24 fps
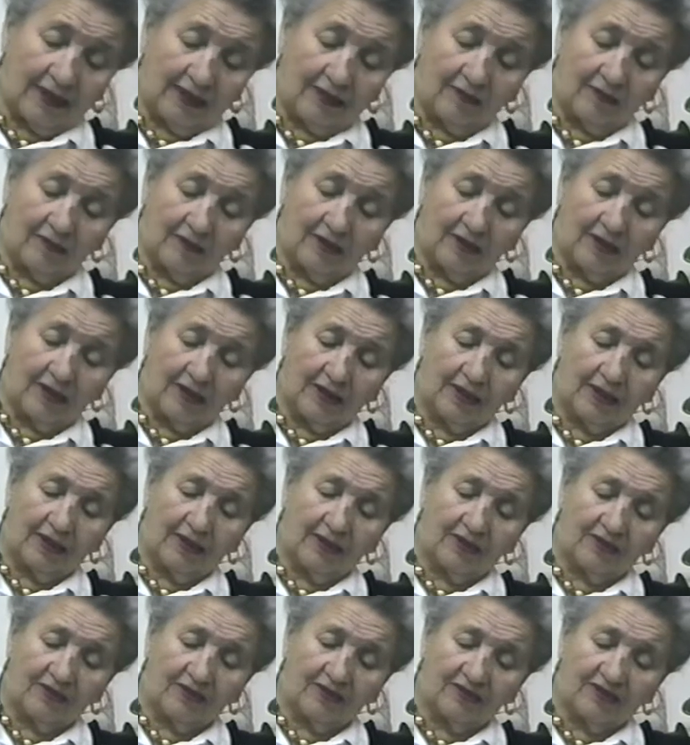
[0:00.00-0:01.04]
And
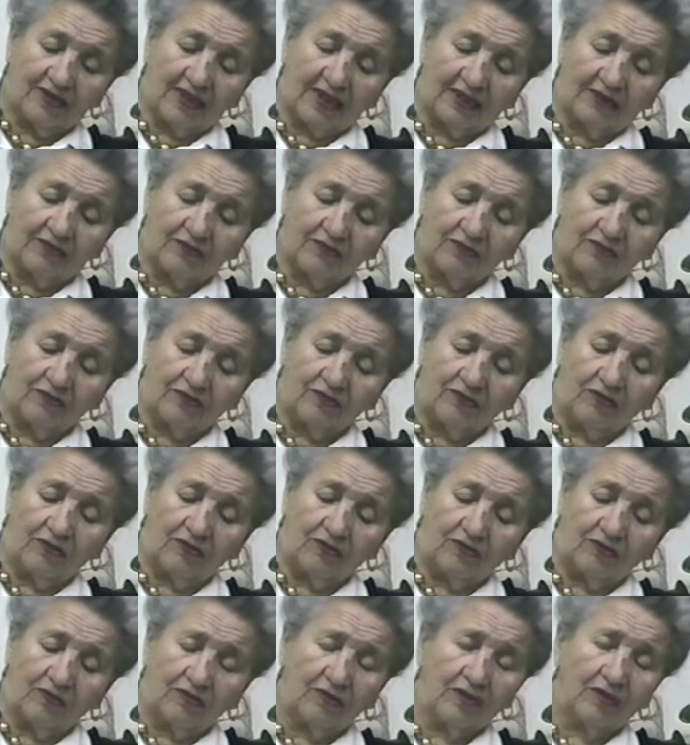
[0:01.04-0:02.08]
he decided to
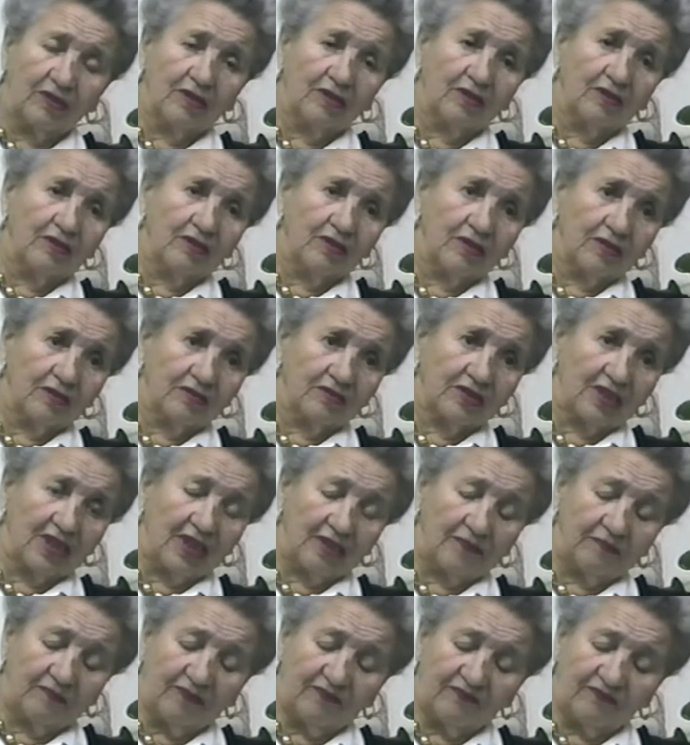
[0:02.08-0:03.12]
go a
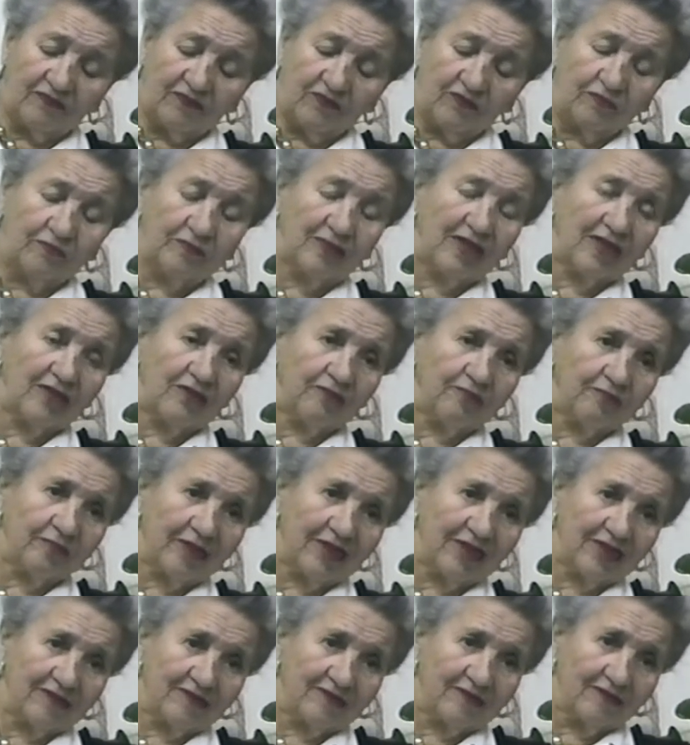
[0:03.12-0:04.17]
time before Bay of
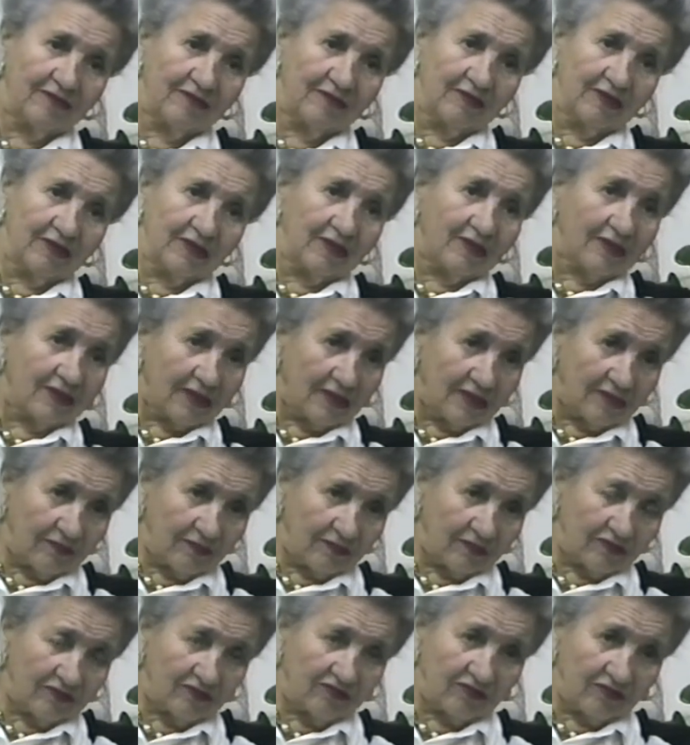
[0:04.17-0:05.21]
Pigs.
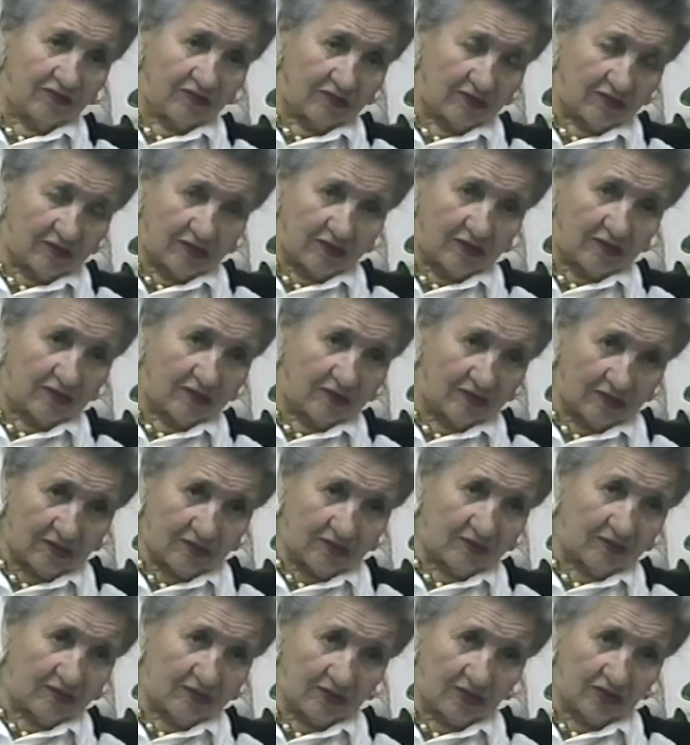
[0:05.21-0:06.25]
He was in the,
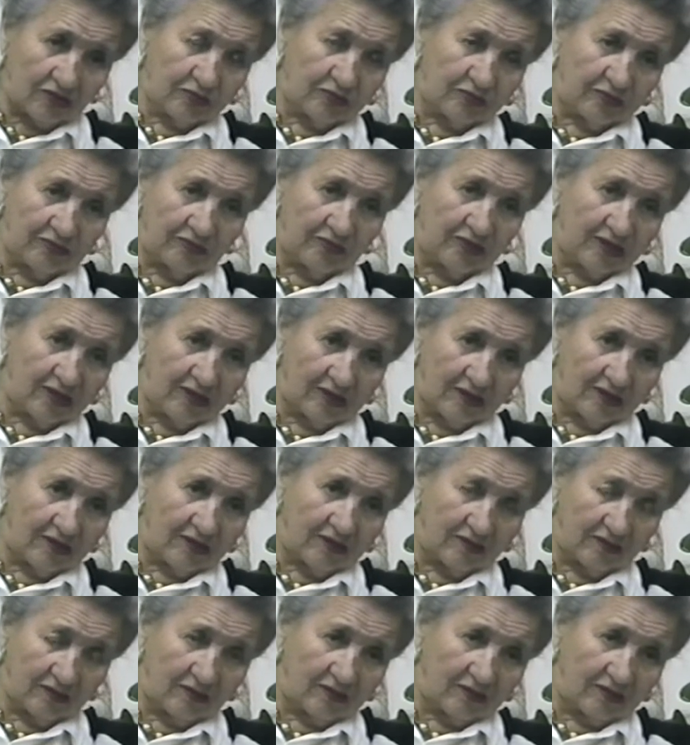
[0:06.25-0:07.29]
in the conspira uh,
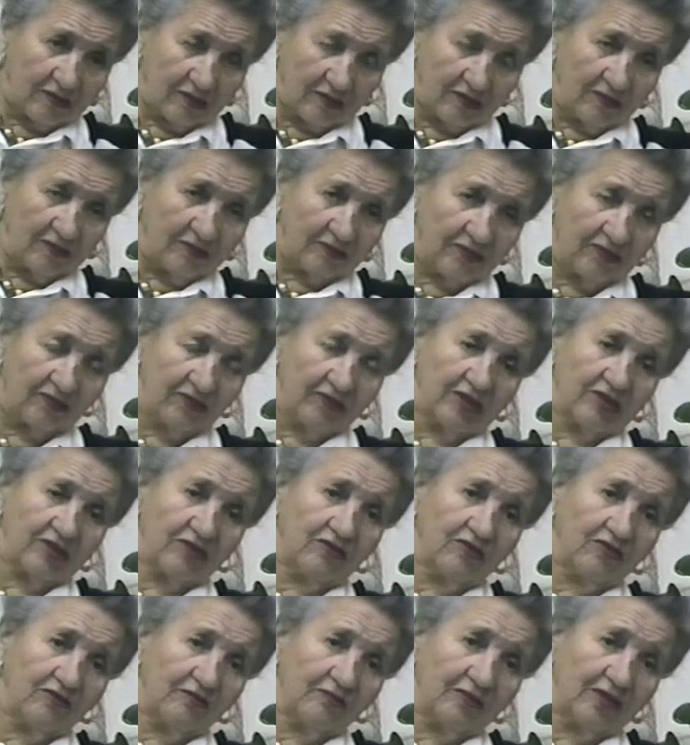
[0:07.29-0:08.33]

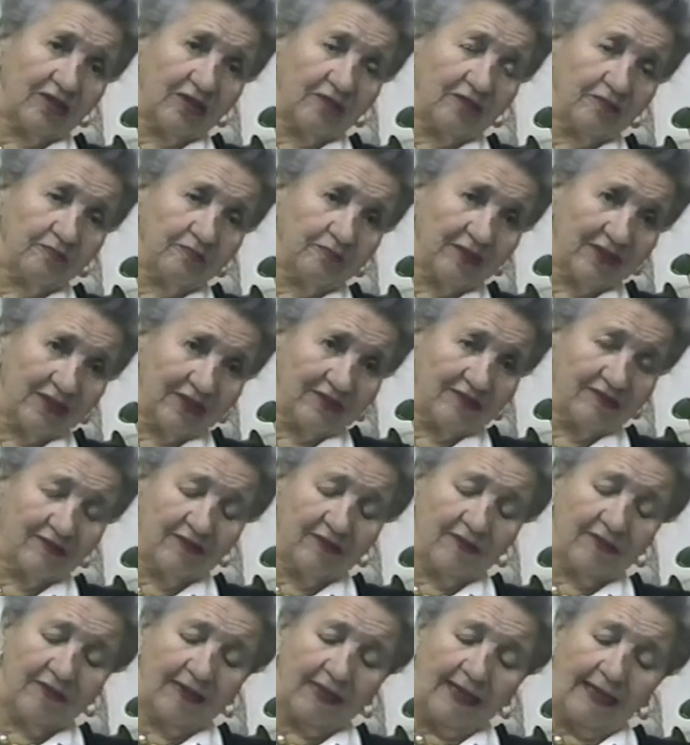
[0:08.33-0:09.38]
conspiration of Bay of
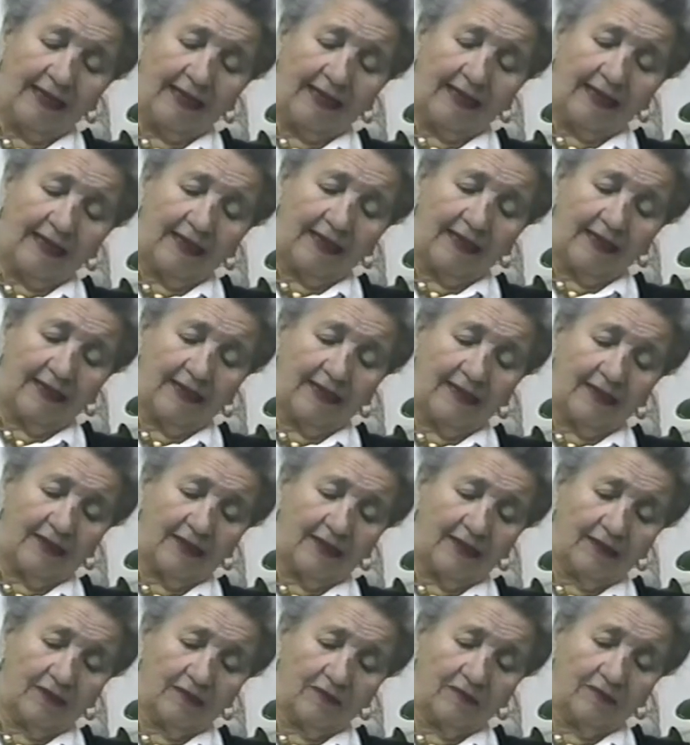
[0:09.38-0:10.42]
Pigs. He
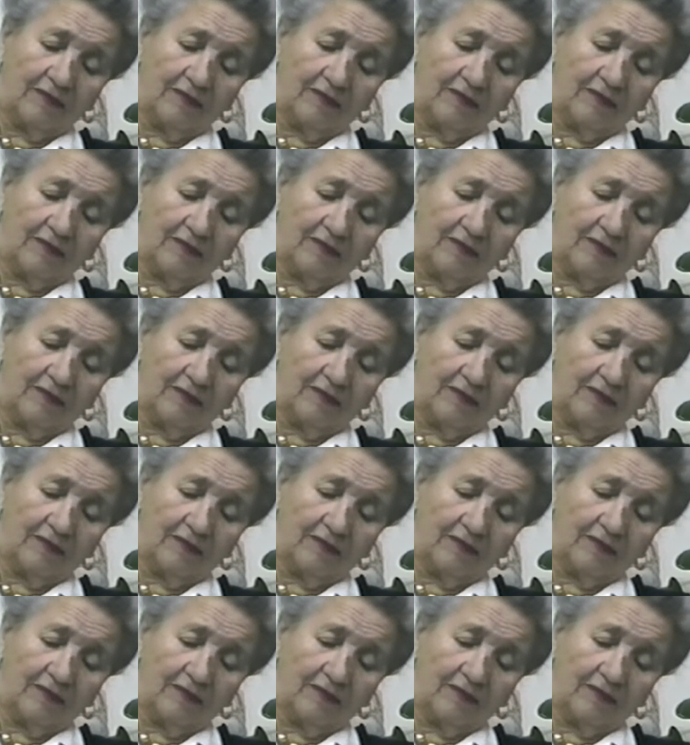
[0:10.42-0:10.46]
